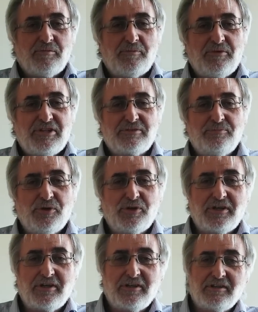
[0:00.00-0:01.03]
Remember this book?
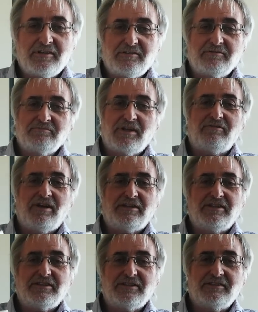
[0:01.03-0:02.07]
I read
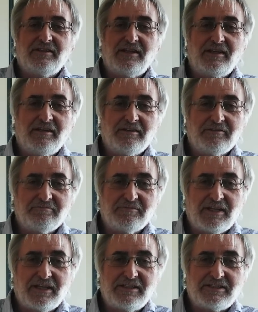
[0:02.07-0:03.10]
this in the
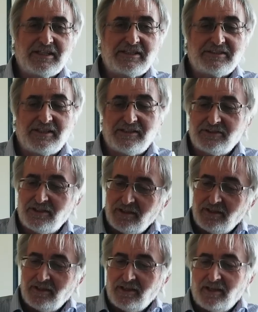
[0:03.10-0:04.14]
late 60s. It
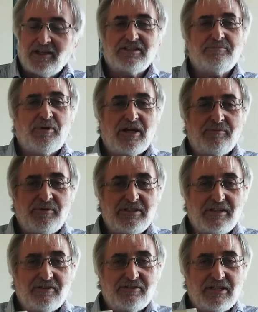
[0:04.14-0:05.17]
inspired me to
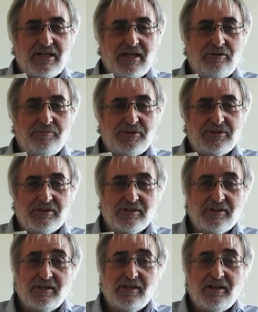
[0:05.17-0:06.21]
go to the Alps.
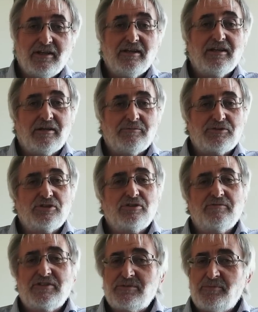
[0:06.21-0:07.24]
I'm sure
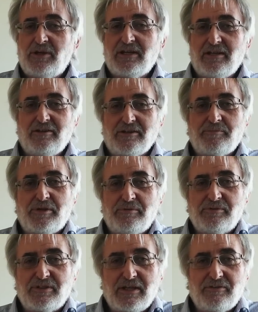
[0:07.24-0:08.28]
you've inspired a lot of
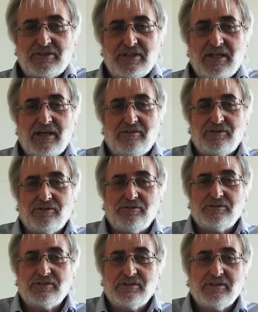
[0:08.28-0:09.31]
people to go into the
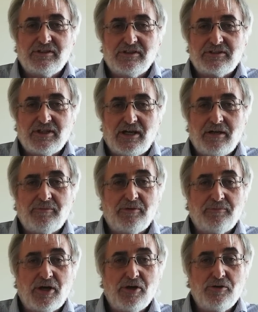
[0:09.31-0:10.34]
outdoors in your time, and I'm
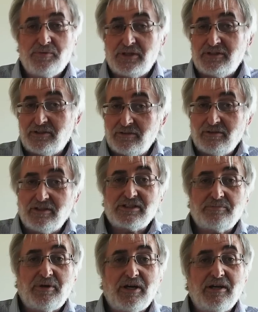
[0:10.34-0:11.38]
hoping that you'll
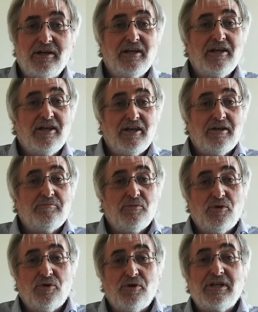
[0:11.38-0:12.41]
inspire
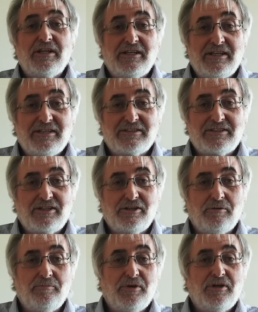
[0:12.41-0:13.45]
more in the years to
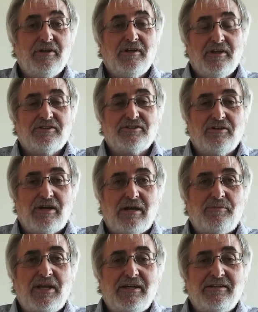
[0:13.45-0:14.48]
come. So
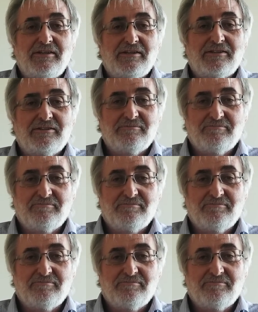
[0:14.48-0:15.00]
happy 80th.